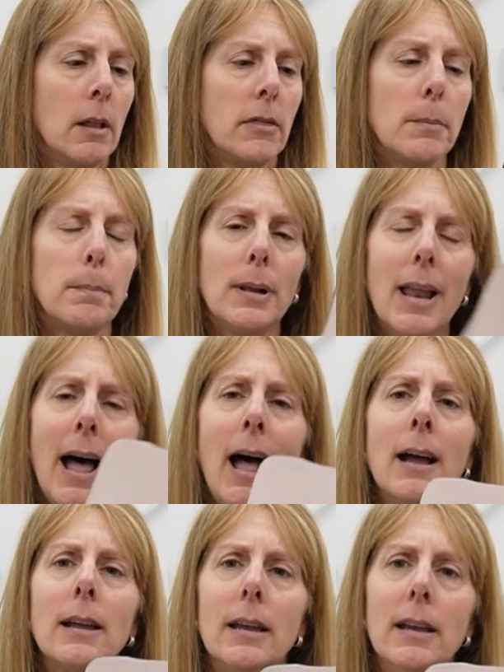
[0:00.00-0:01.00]
The
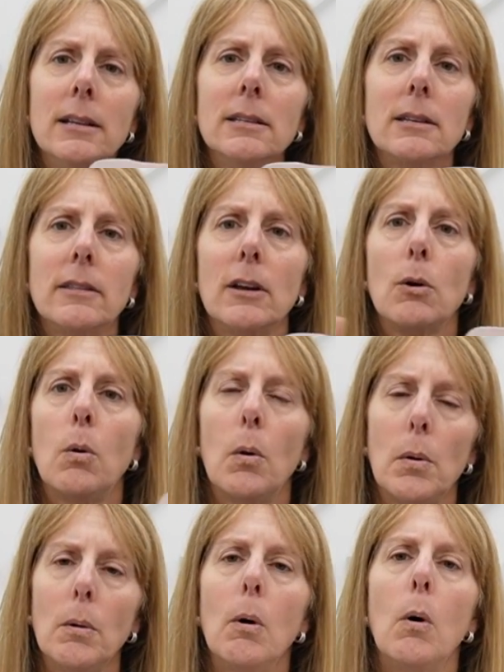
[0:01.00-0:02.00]
black is the
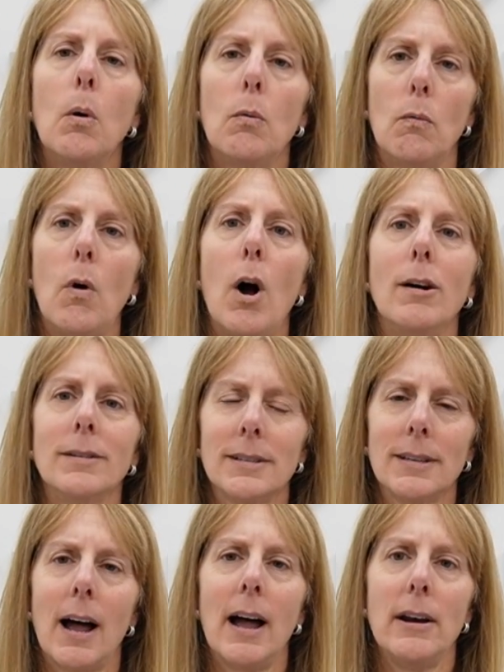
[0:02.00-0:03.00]
quote-unquote wrong
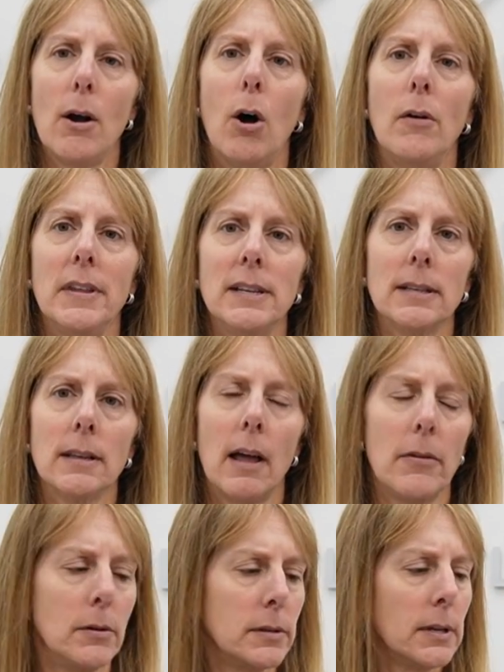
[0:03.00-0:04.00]
side on these
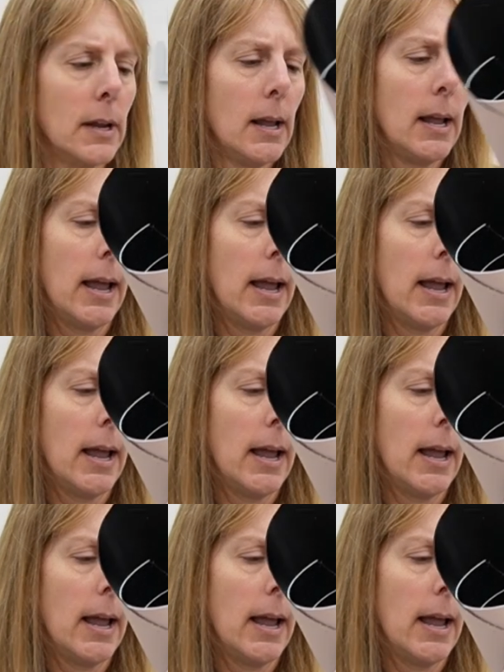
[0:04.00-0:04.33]
leathers.